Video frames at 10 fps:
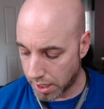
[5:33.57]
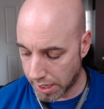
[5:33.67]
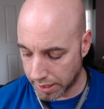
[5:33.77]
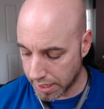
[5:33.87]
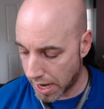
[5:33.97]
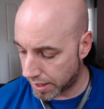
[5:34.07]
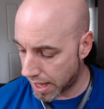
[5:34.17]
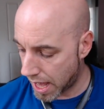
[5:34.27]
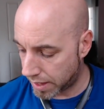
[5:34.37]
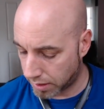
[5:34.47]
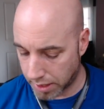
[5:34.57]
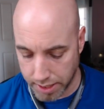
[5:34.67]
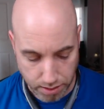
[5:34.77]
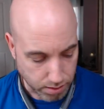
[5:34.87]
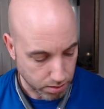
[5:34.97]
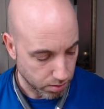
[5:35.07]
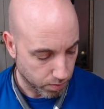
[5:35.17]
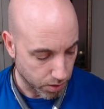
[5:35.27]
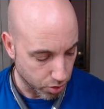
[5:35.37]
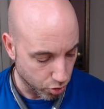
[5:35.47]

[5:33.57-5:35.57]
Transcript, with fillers: and I kind of had like the